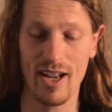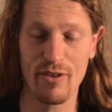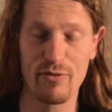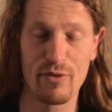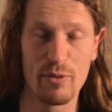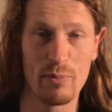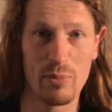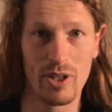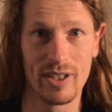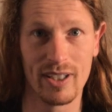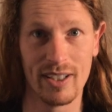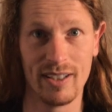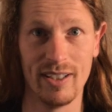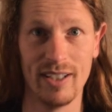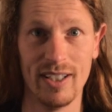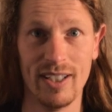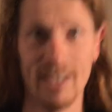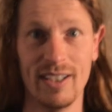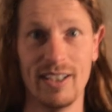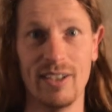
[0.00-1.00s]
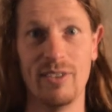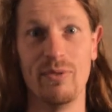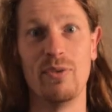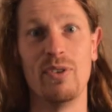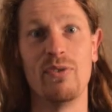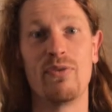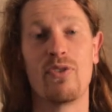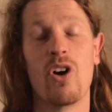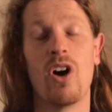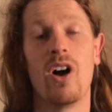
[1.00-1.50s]
everybody.
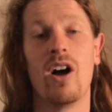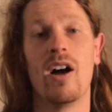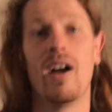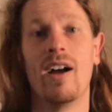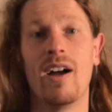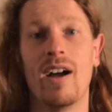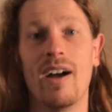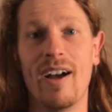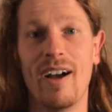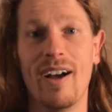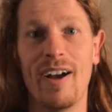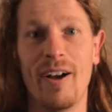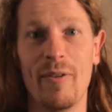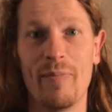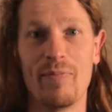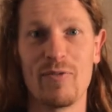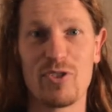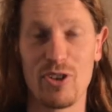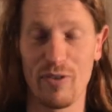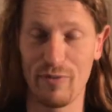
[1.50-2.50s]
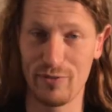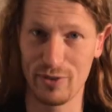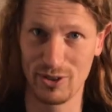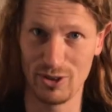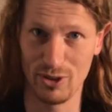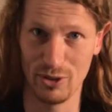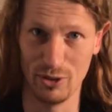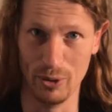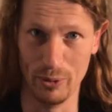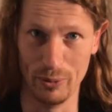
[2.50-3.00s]
We've got uh, something
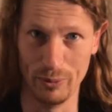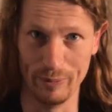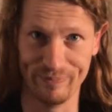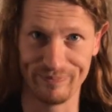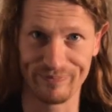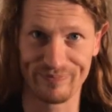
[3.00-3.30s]
to do.